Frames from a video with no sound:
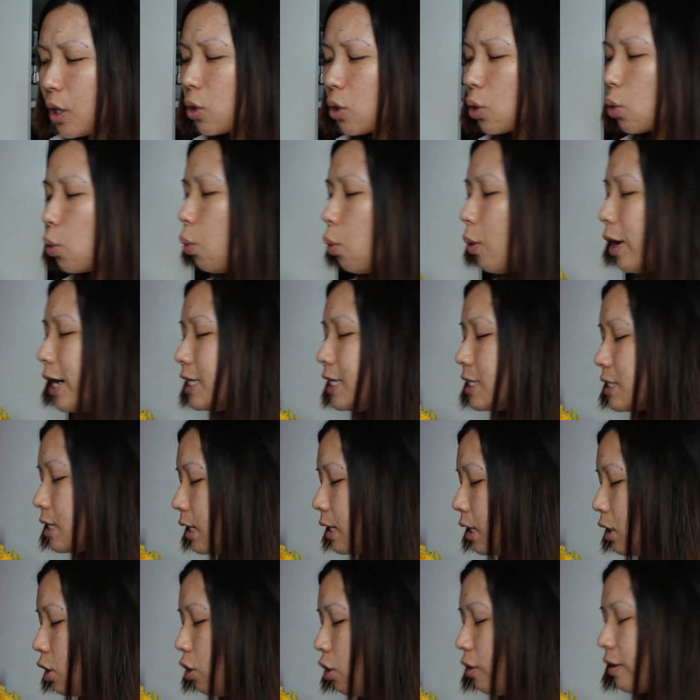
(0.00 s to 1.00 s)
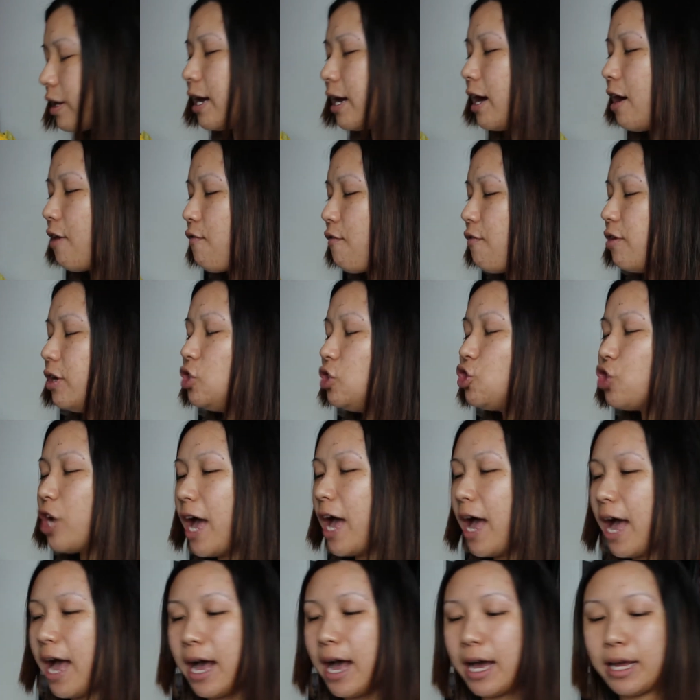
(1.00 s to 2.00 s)
quite a lot of coverage.
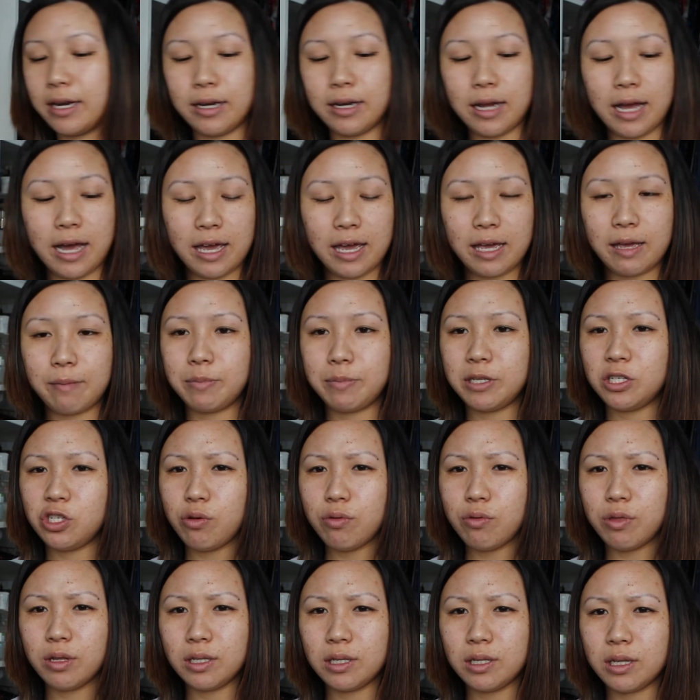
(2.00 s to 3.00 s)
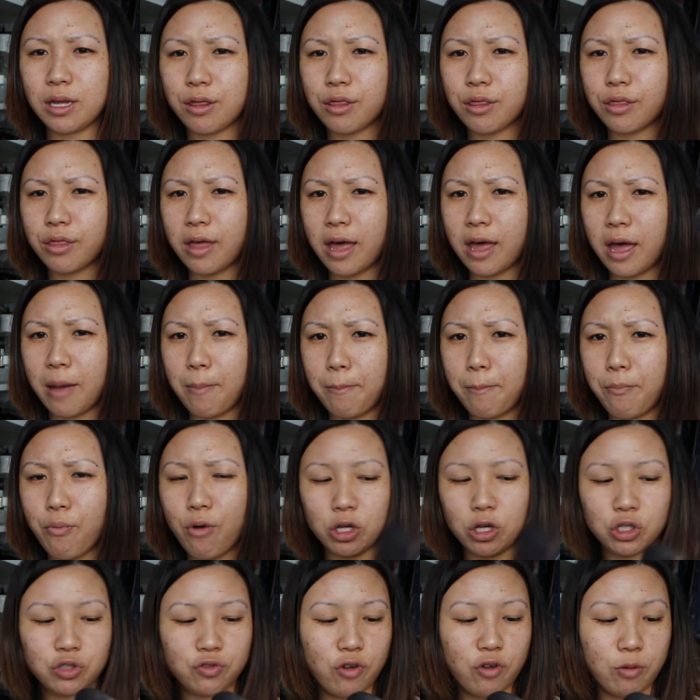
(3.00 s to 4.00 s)
And I've been using this
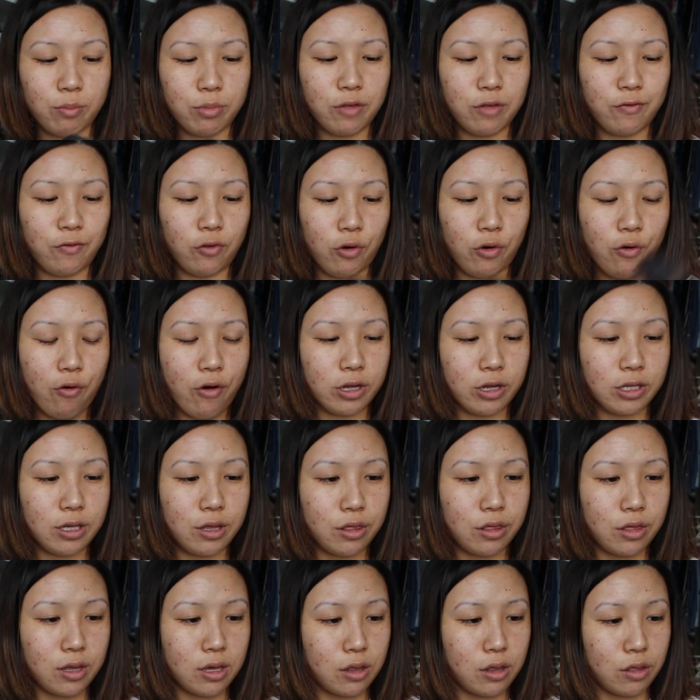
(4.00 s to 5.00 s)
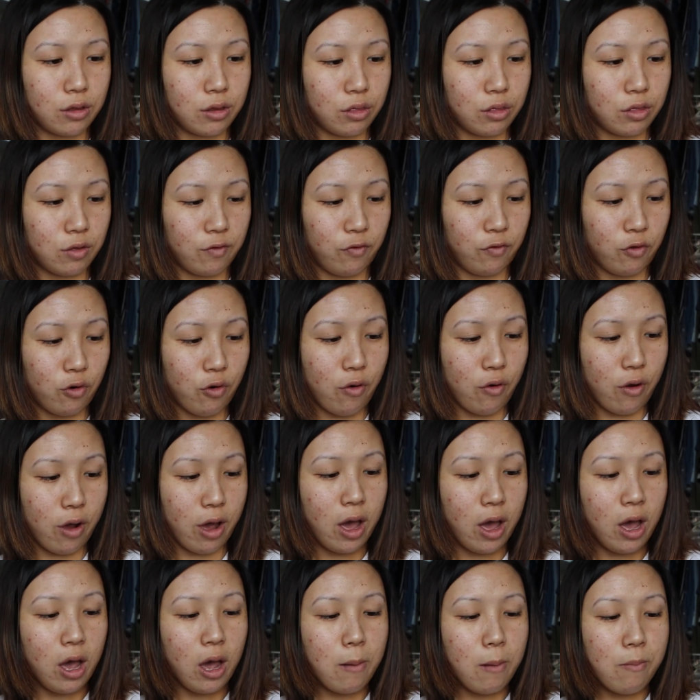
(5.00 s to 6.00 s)
brush from Sephora. This is the Sephora
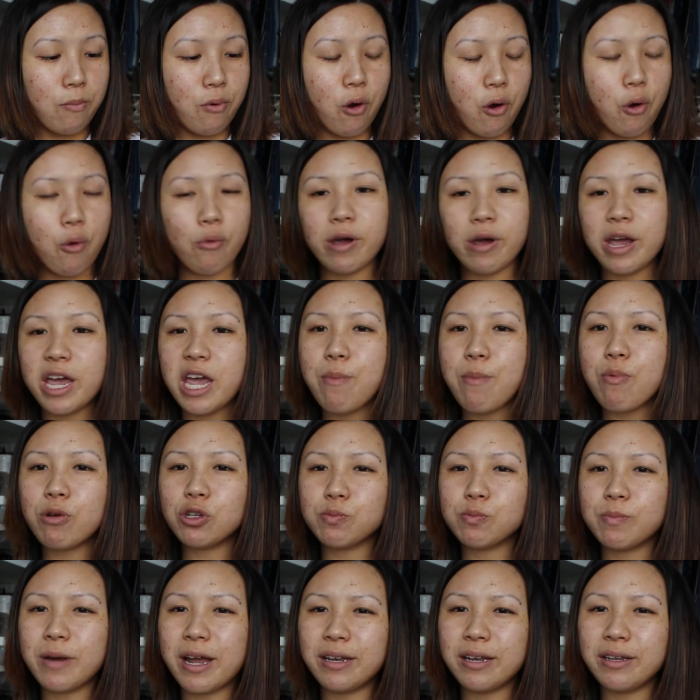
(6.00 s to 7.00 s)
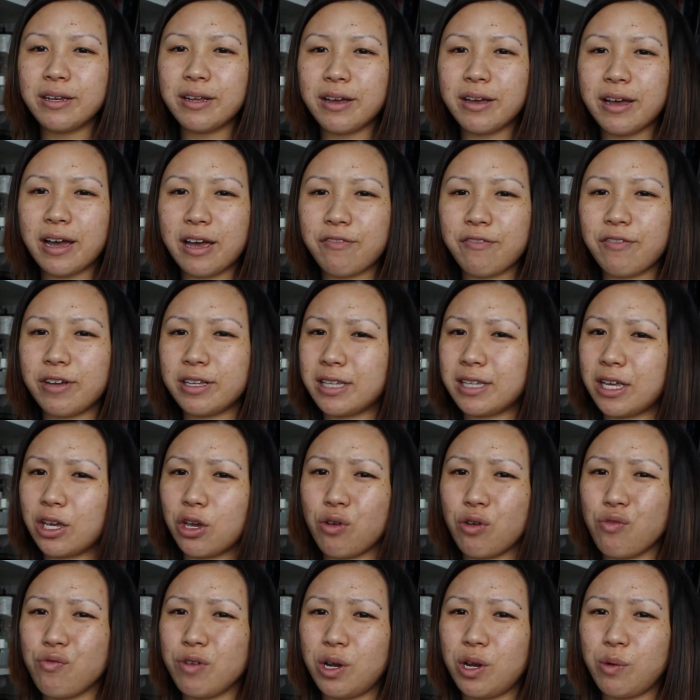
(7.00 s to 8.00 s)
Pro Airbrush Blender. I think they
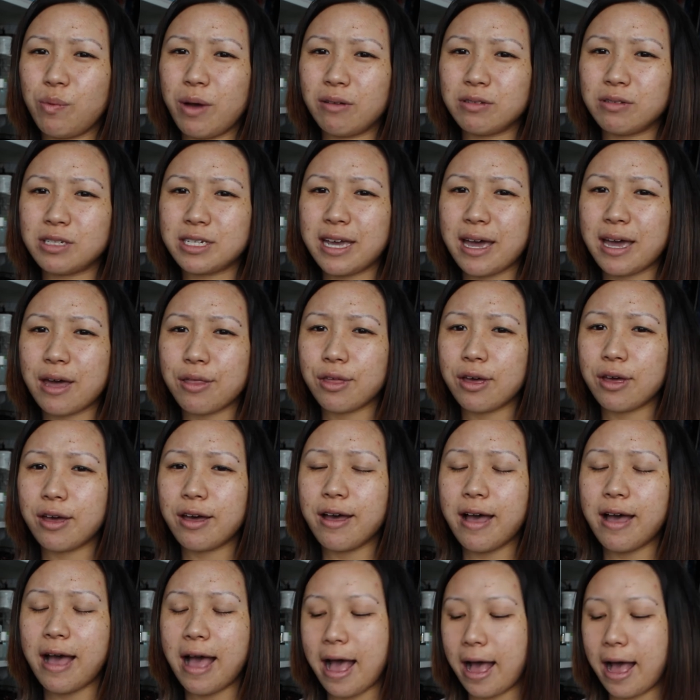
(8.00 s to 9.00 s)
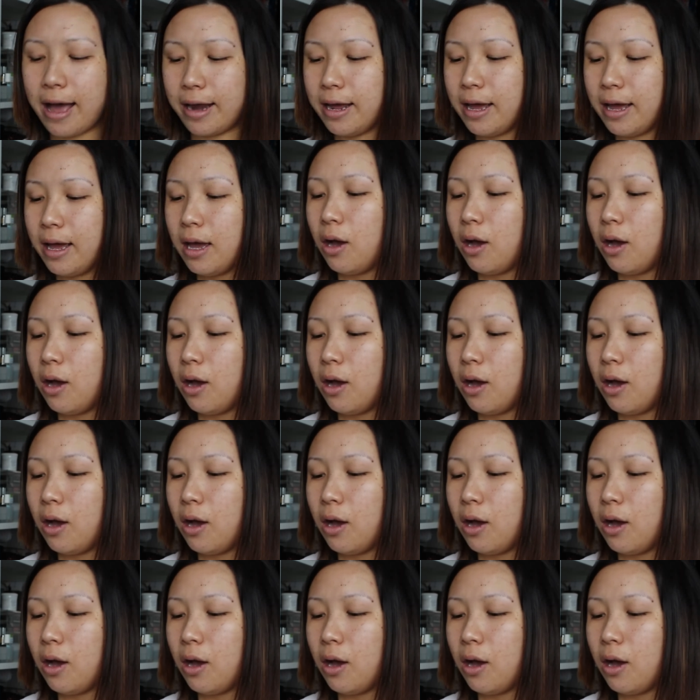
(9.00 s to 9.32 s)
go really well together, and